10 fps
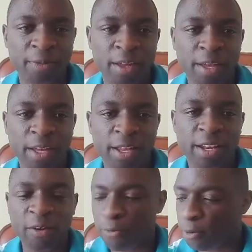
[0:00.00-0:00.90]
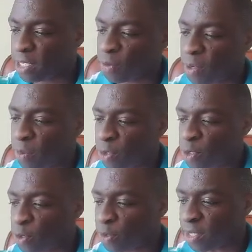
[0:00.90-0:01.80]
Now, for us to be able to do
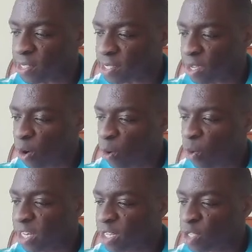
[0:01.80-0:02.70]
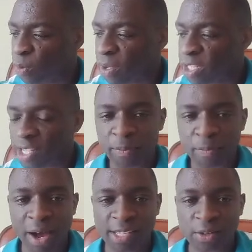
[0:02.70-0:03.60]
this, we need to measure the mass
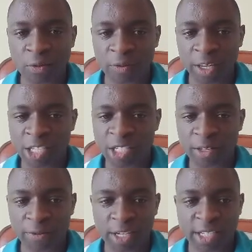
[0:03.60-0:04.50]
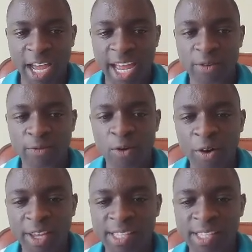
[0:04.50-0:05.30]
of each different kind of coins,